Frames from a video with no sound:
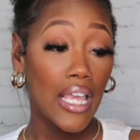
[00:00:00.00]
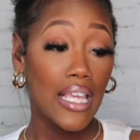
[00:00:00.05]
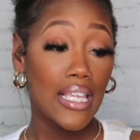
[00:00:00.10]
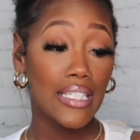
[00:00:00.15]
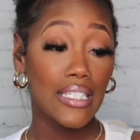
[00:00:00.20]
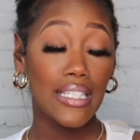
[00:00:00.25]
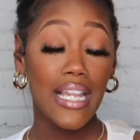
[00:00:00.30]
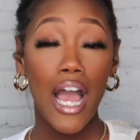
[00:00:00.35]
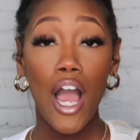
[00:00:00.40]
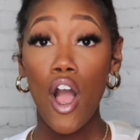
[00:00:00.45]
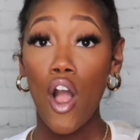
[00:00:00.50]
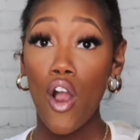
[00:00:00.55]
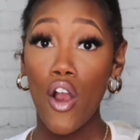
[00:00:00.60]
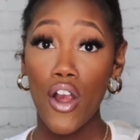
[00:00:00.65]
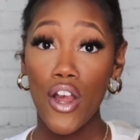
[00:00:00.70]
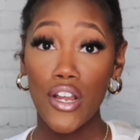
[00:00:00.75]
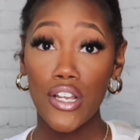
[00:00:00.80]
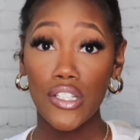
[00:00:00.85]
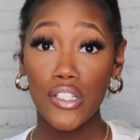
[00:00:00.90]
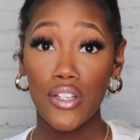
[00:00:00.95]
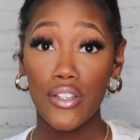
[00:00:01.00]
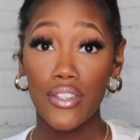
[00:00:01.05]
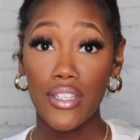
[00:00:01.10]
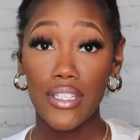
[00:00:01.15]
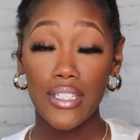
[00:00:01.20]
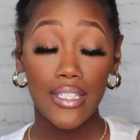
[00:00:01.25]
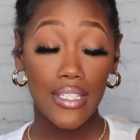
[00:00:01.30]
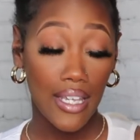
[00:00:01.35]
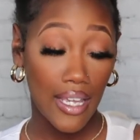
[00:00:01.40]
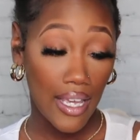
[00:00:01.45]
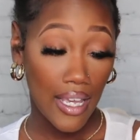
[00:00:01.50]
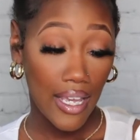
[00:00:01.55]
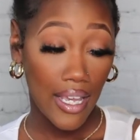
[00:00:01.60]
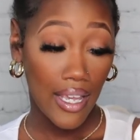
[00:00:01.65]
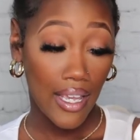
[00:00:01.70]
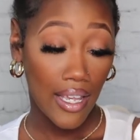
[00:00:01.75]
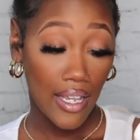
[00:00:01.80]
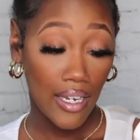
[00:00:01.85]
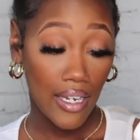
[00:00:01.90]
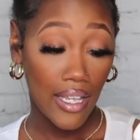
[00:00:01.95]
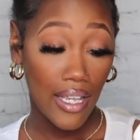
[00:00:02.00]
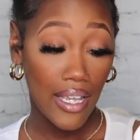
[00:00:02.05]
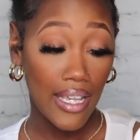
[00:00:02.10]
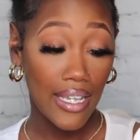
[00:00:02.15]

it's not harsh on the skin.